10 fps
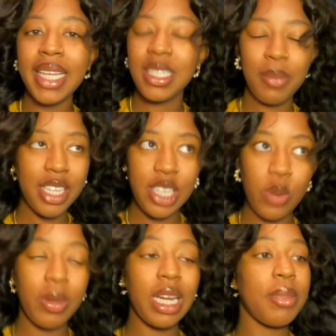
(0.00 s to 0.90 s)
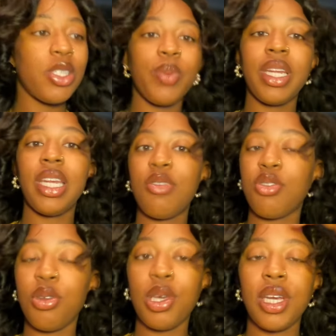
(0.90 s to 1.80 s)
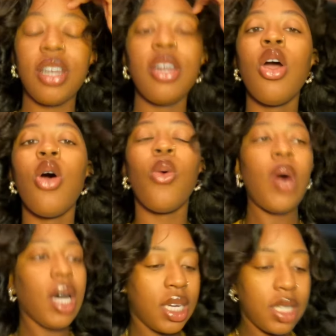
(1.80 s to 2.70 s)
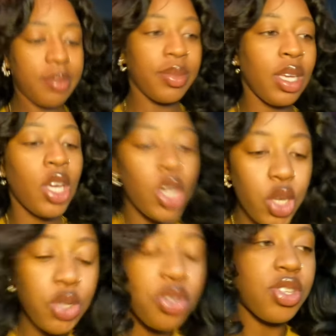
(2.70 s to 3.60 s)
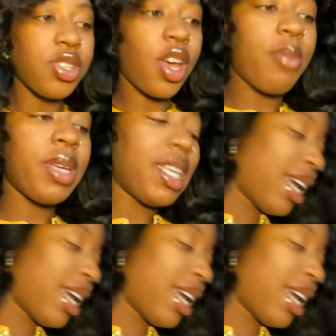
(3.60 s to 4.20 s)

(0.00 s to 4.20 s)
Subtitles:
back to my channel. My name is Whitney. If you're new here, welcome. You just saw me